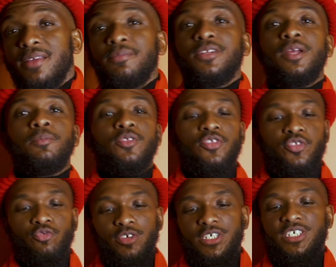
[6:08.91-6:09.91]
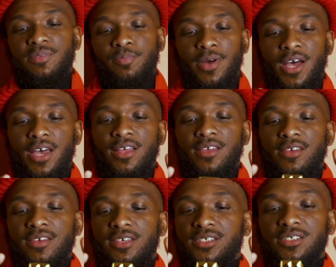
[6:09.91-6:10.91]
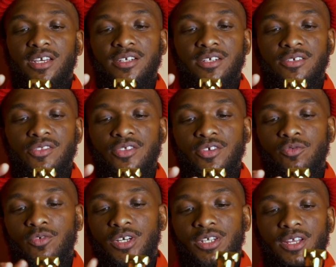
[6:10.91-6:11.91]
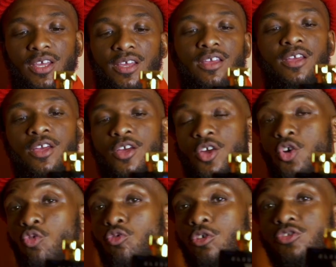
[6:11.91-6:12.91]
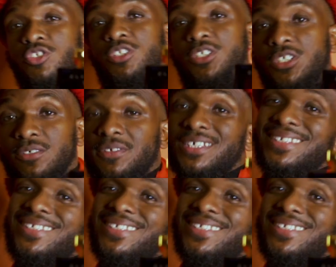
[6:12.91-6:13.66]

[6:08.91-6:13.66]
at the number three spot is none other than what that of Dove